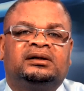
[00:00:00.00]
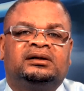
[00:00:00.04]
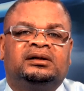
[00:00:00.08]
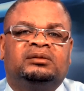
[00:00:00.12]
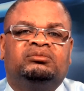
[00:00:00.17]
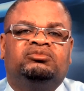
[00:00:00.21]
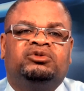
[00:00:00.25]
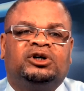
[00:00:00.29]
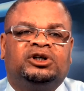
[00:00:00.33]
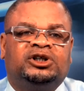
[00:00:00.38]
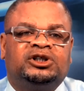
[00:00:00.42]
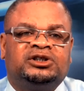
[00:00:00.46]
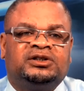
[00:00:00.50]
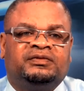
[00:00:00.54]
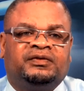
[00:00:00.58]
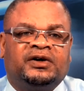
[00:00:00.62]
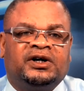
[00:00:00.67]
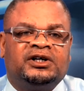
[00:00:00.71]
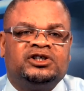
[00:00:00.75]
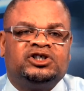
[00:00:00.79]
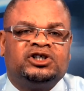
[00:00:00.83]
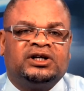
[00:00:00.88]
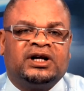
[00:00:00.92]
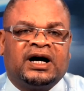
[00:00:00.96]
the British
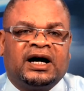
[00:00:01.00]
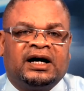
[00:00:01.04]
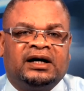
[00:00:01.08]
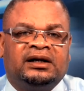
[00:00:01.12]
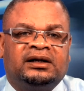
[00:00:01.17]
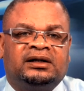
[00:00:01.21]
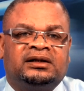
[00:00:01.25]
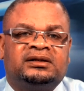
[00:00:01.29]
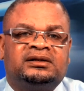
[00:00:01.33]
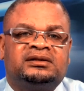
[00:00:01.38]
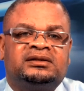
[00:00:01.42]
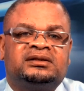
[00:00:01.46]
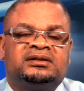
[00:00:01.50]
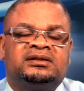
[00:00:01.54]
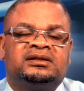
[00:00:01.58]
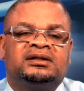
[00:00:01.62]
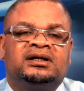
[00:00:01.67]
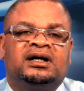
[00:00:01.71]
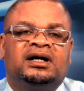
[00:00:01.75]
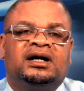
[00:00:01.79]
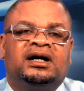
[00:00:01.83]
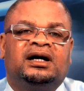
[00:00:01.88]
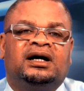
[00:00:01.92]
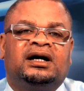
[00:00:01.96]
Virgin Islands,
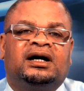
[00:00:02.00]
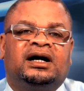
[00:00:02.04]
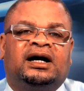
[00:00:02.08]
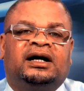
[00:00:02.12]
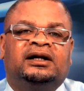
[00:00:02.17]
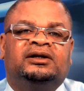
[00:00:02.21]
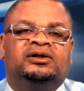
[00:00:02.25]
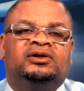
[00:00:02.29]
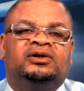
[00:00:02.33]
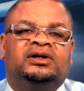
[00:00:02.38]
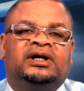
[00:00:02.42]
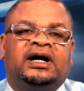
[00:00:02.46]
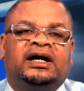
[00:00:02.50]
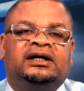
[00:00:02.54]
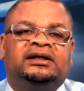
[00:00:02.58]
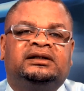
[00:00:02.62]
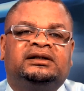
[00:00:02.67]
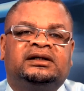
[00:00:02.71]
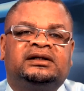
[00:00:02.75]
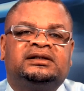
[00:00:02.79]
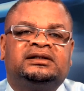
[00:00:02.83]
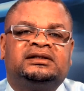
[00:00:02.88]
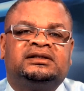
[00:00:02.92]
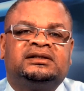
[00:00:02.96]
and the
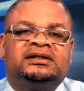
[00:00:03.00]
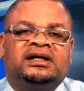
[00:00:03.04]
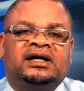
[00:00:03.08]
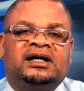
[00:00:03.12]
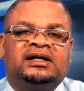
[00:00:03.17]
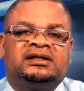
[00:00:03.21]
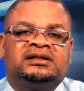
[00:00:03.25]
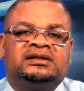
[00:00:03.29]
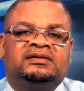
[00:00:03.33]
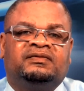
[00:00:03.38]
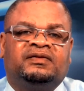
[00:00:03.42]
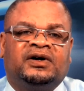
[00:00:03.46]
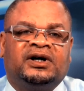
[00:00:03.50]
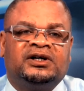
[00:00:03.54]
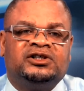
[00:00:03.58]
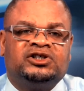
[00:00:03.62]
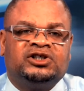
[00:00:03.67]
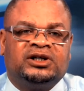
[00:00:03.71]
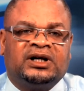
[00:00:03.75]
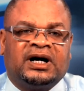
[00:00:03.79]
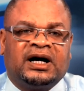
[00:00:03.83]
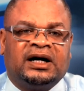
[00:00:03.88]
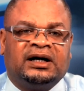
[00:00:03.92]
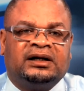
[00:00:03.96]
United States
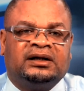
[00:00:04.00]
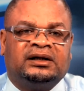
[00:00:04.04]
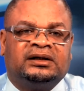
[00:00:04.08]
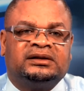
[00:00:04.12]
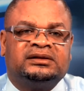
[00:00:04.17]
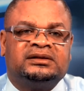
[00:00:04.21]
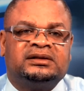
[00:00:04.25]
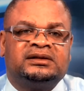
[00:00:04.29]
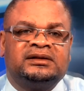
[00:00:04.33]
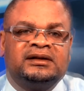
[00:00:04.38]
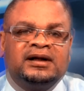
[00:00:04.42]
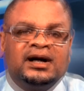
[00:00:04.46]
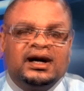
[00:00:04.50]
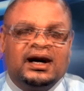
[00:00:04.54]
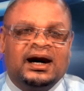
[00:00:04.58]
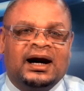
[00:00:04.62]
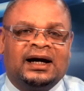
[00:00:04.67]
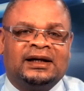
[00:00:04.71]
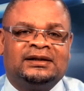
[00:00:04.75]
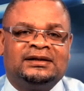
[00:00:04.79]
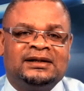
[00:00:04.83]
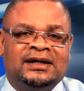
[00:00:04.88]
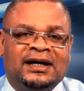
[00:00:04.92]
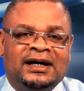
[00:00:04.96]
Virgin Islands,
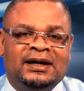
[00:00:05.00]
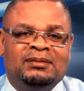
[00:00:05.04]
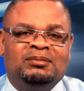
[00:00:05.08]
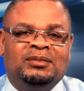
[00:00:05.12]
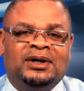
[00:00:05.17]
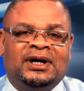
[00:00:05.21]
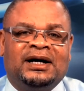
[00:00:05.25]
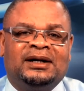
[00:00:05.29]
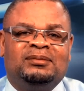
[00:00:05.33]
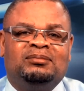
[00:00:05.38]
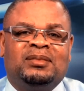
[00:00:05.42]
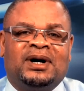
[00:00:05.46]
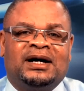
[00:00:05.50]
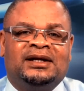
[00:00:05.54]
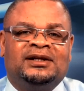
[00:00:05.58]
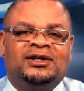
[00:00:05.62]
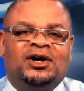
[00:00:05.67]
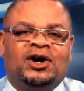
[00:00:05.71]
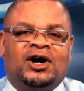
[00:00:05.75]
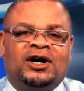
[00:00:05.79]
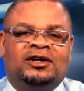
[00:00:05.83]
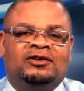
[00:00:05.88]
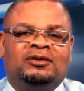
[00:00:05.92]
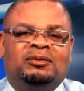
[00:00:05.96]
a team led by
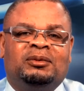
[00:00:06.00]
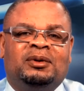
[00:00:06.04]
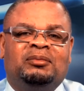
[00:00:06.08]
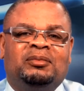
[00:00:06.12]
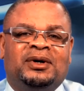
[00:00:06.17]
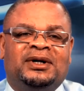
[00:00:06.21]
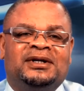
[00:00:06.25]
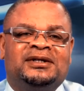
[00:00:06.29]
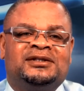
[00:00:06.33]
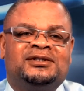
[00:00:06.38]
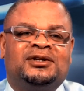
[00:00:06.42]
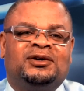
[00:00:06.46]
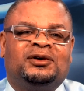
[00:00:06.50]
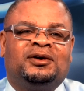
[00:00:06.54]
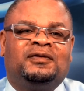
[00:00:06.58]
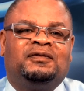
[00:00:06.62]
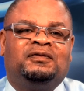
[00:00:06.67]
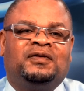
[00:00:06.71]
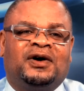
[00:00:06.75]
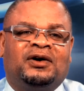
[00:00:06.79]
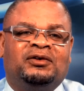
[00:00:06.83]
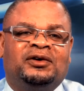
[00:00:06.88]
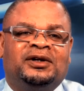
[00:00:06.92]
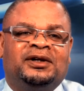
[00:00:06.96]
the Honorable Minister
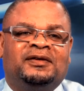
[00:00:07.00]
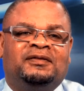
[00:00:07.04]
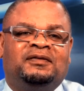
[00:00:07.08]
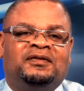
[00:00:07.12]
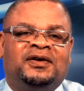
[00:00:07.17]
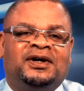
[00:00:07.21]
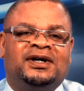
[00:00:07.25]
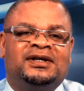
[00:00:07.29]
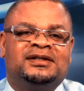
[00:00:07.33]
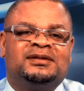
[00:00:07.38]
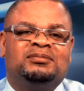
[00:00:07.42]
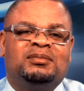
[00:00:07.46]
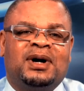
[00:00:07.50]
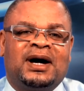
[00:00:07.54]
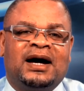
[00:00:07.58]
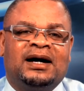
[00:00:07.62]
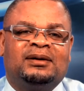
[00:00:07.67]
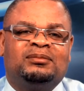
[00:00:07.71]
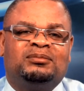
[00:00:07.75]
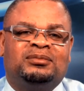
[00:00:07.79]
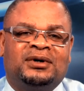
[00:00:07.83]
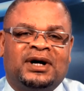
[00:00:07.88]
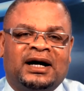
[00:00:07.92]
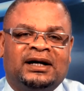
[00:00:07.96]
of Foreign Affairs,
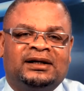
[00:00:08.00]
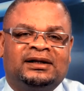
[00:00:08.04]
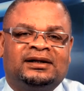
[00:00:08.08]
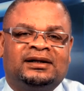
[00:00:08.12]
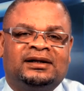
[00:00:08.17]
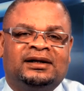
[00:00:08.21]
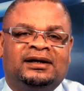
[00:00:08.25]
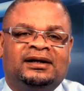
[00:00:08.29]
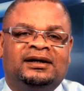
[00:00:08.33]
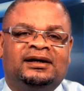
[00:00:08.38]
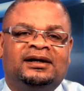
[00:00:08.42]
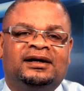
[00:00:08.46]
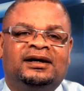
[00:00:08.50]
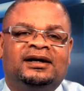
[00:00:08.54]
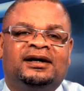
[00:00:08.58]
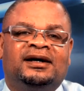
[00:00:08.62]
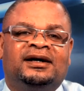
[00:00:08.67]
Mark Brantley,